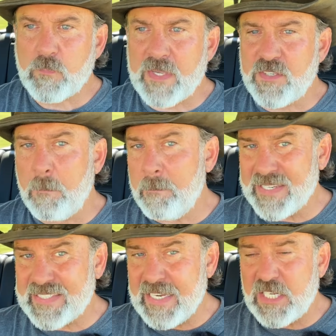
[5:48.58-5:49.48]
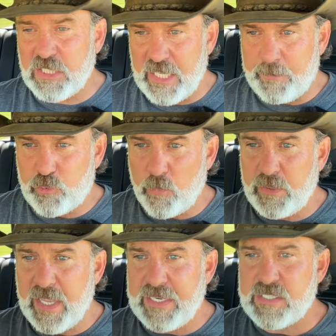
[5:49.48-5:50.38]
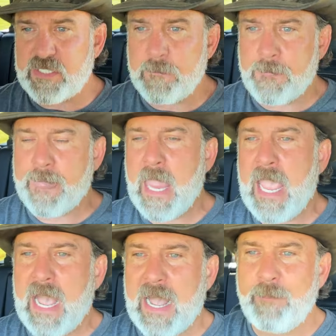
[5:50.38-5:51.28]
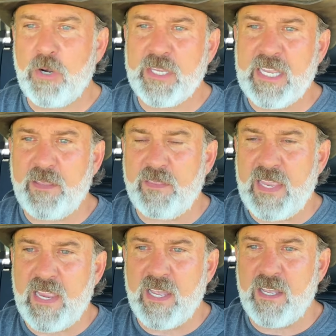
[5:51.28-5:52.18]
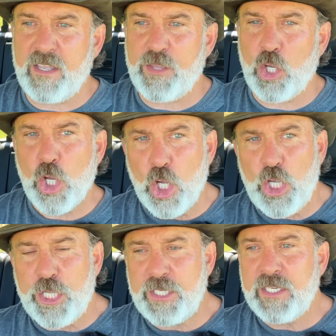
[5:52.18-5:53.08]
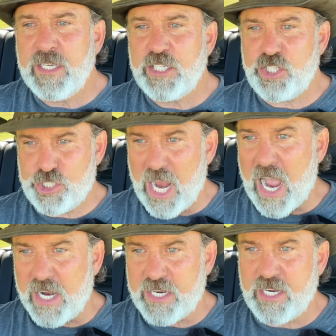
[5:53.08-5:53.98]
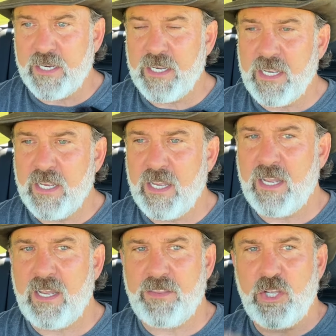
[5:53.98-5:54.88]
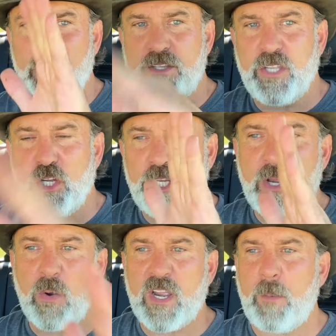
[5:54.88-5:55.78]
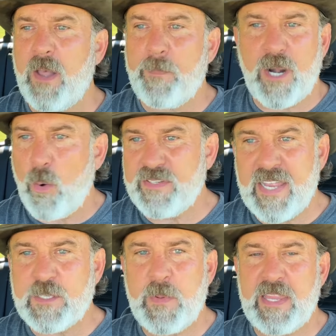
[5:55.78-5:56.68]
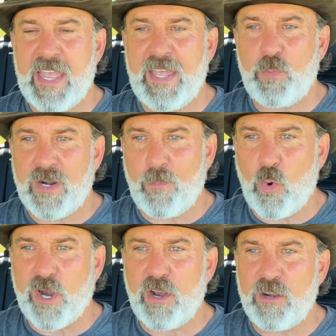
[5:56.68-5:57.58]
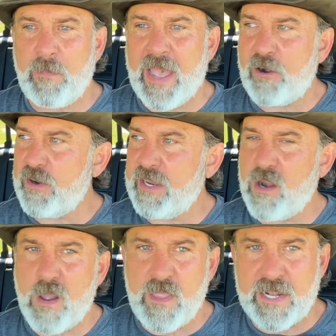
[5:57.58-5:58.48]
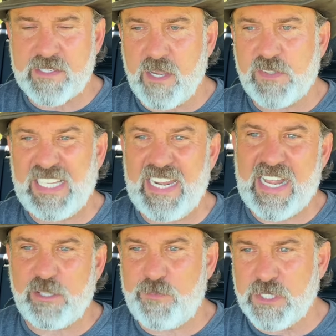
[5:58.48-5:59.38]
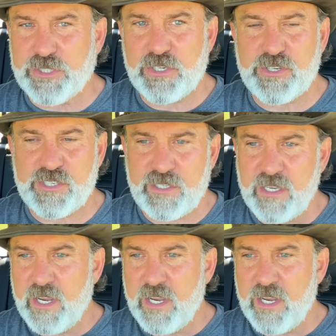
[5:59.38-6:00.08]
some missing clips replaced. I'm gonna get the hood shock. The hood don't come up and always hits me in the head when I'm working on the battery and all that stuff, cleaning out the filters and